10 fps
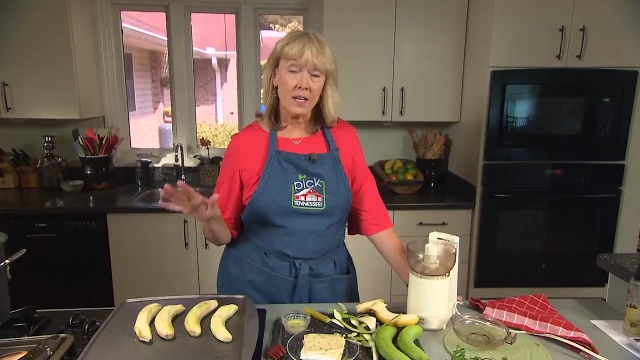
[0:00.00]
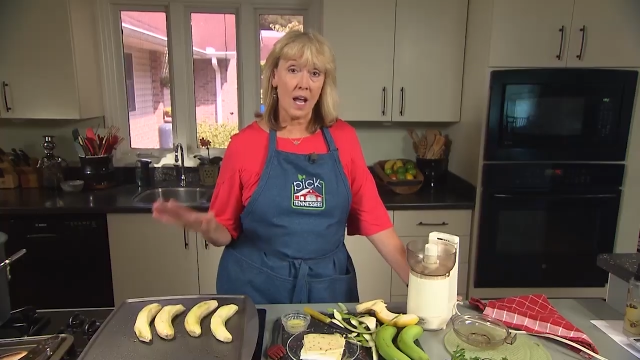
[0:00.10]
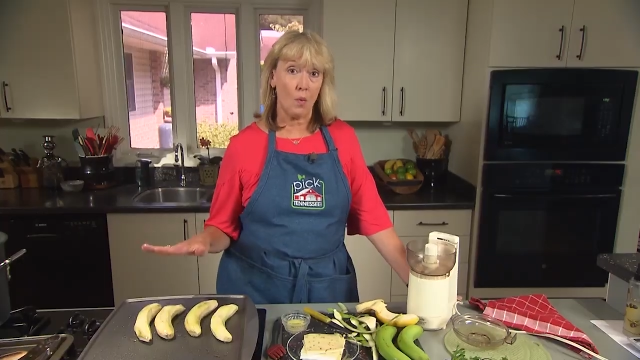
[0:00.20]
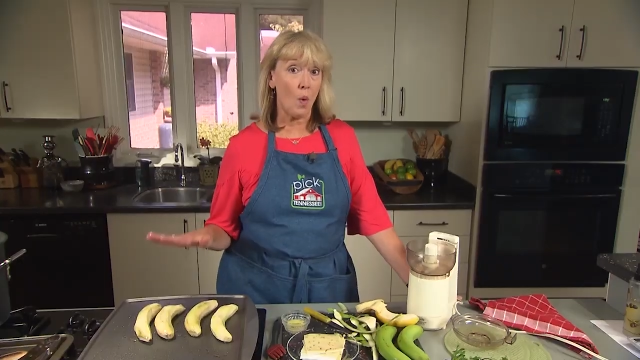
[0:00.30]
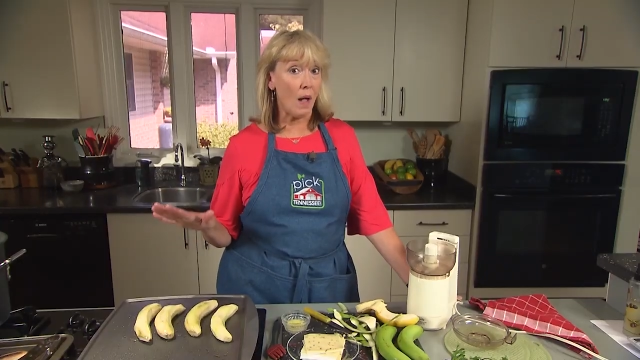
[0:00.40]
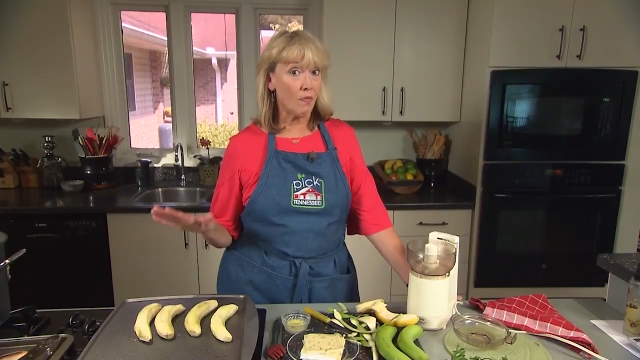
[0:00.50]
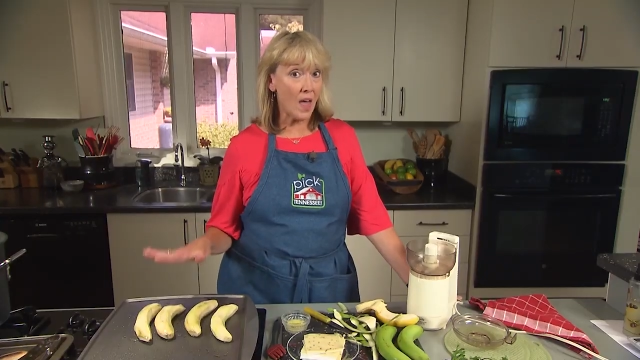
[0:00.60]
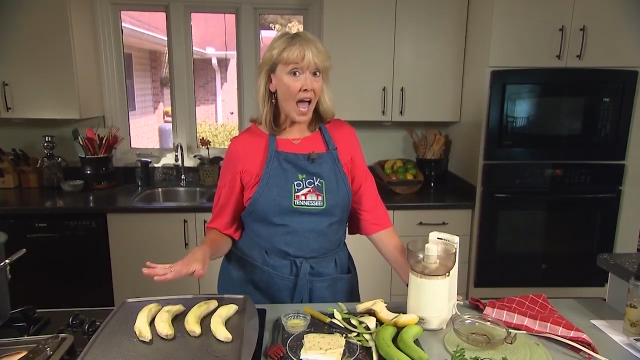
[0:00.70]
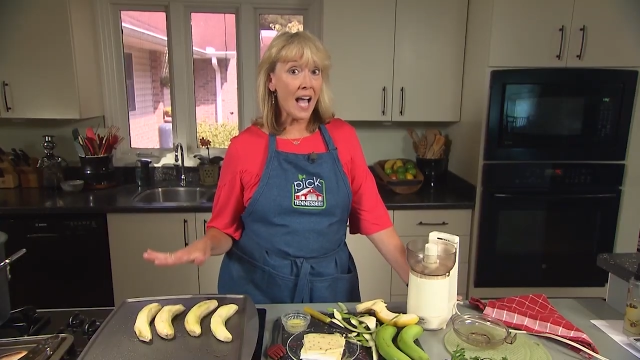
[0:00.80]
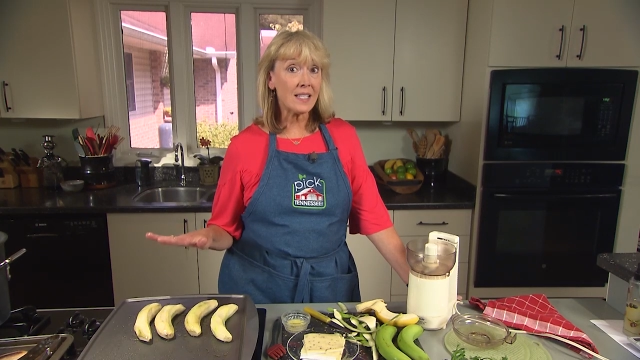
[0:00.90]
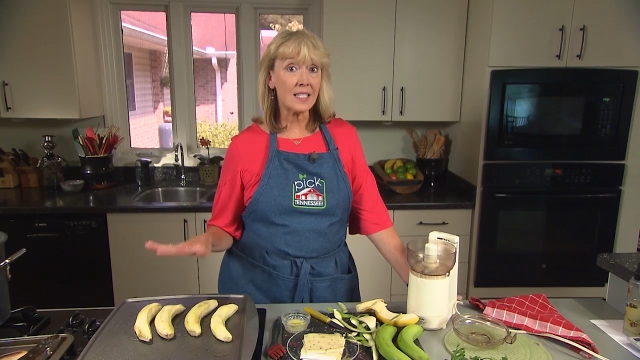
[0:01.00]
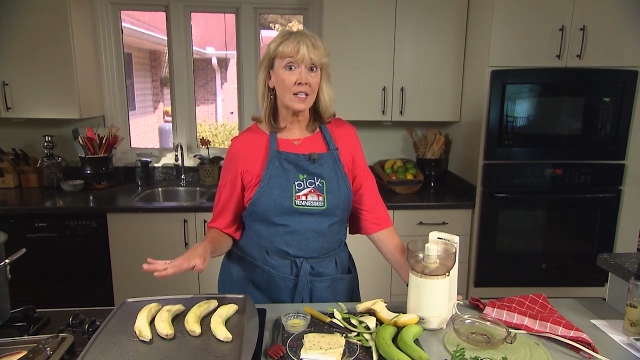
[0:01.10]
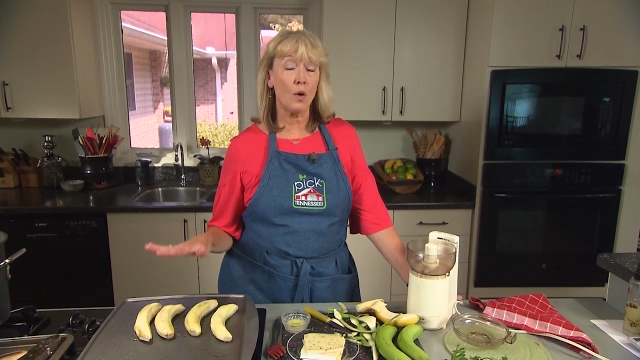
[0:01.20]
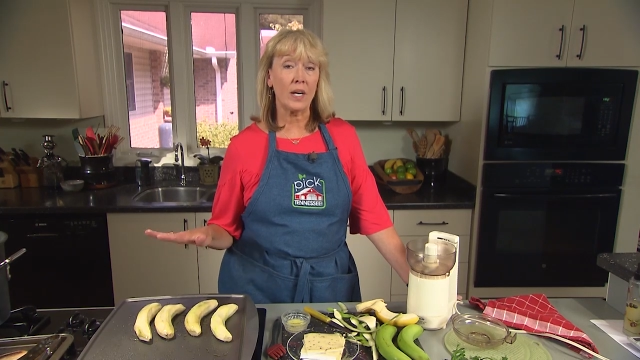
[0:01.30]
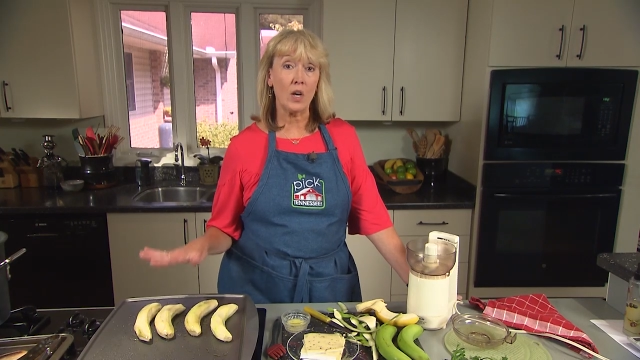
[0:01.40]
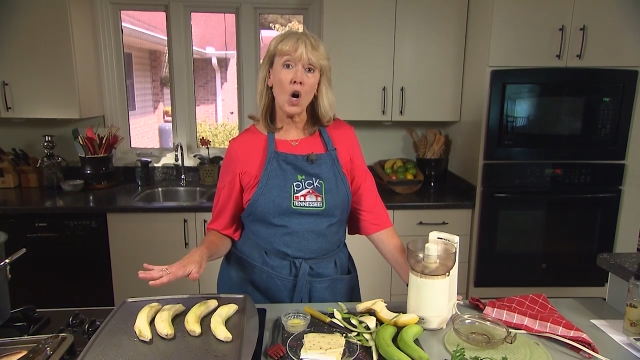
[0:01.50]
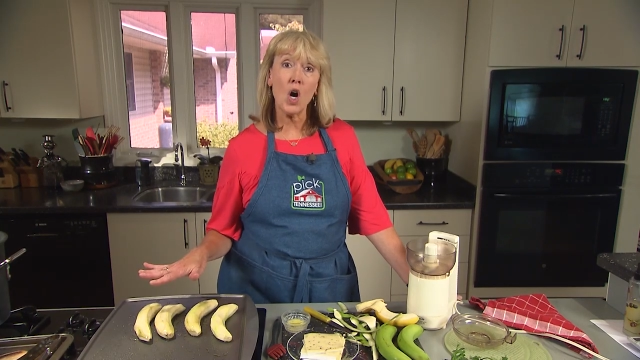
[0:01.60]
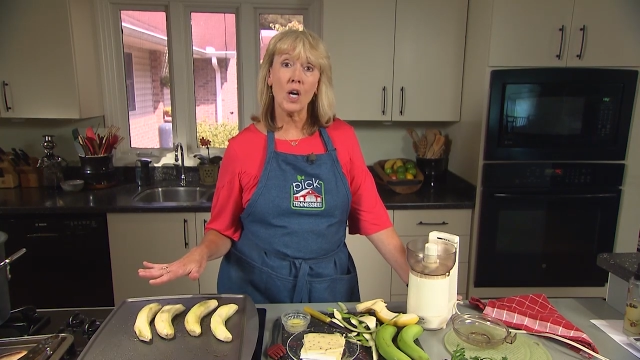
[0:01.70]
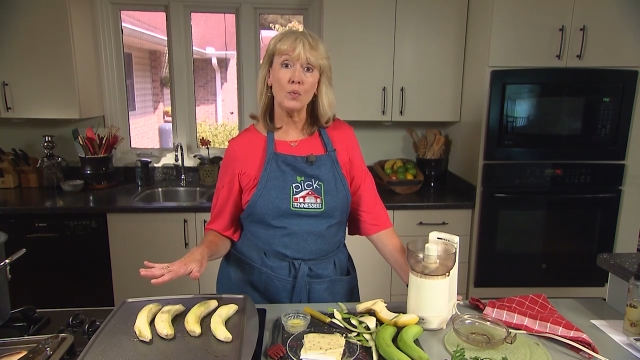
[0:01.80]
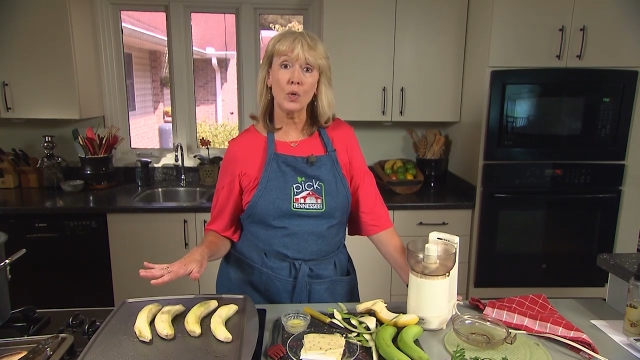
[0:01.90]
Now, while that's going
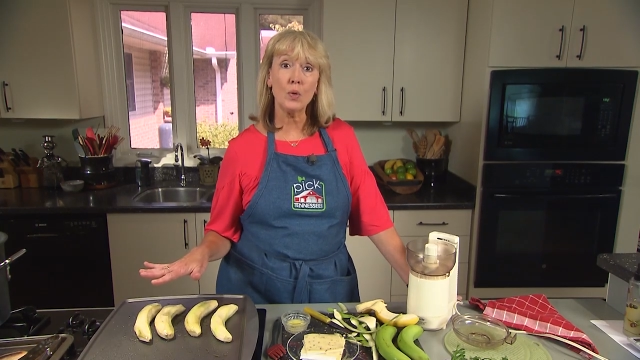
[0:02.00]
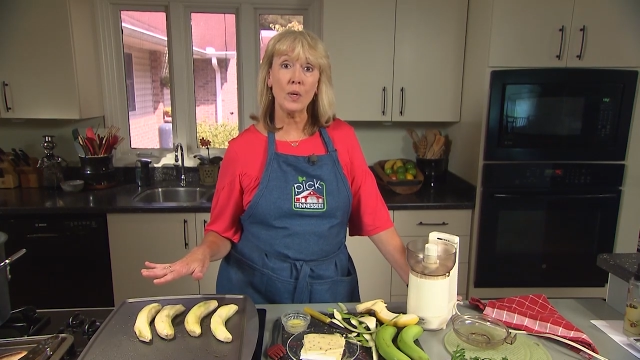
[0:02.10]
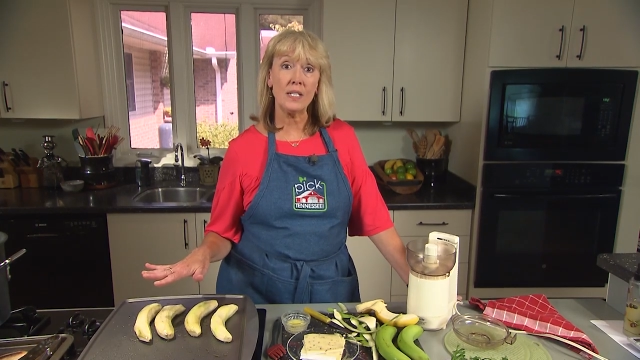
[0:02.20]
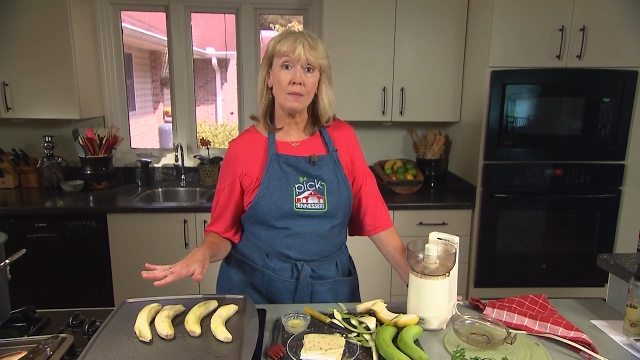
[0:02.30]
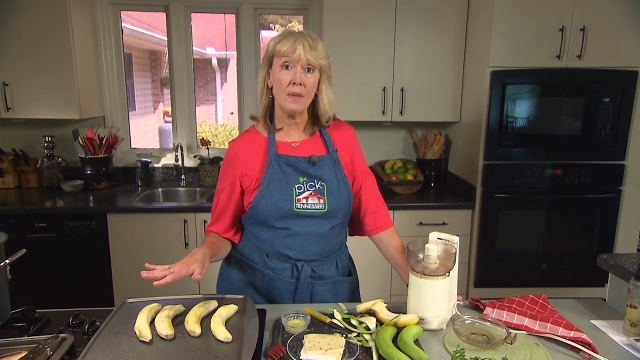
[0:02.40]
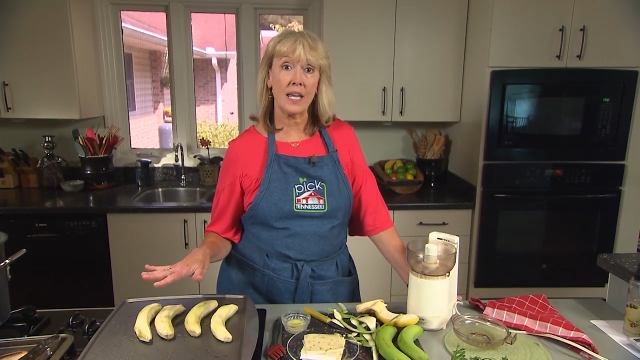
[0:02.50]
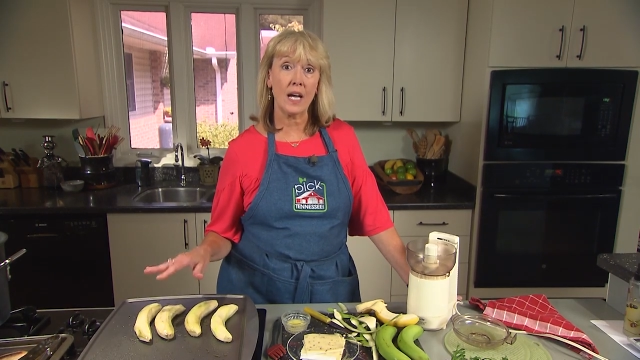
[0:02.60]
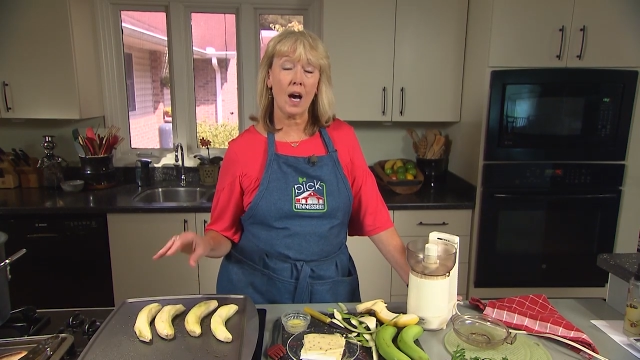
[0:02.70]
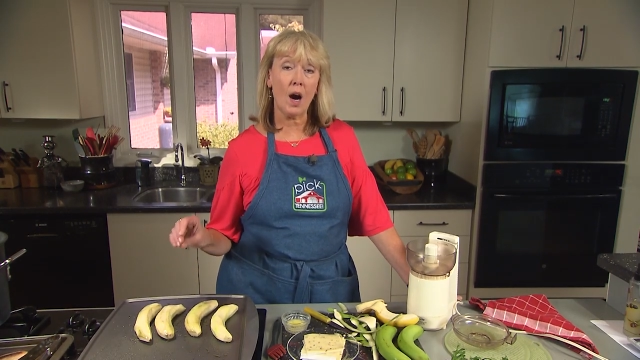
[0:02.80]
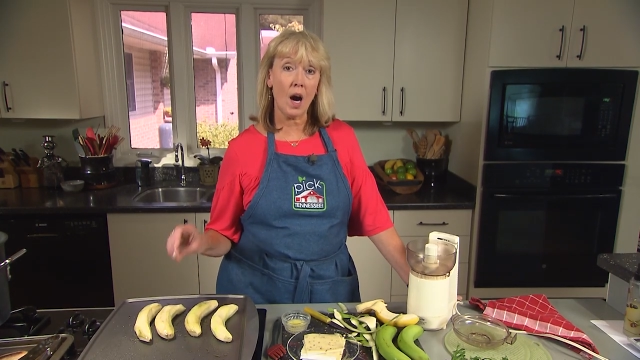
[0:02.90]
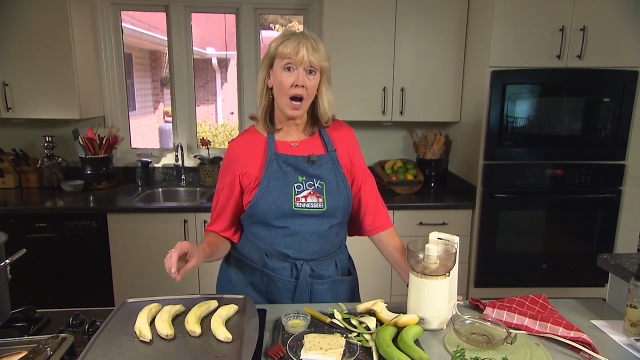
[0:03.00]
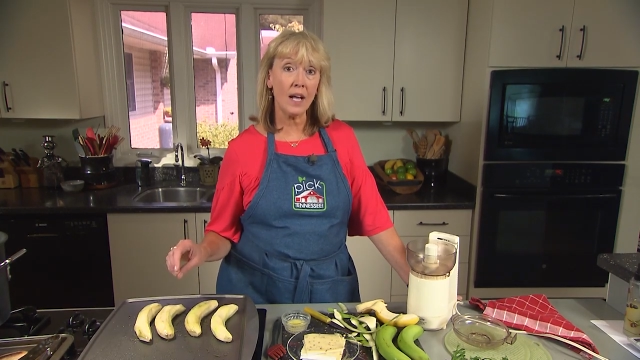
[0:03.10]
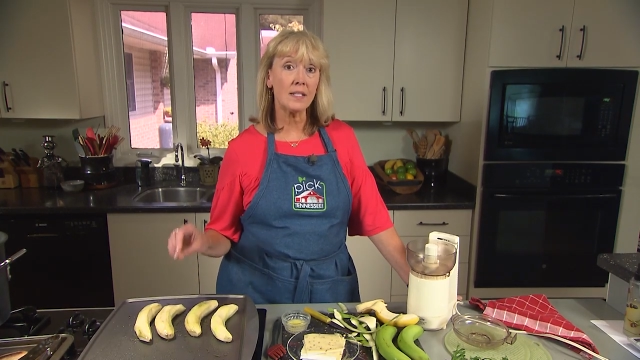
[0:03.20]
on, we're going to make a hot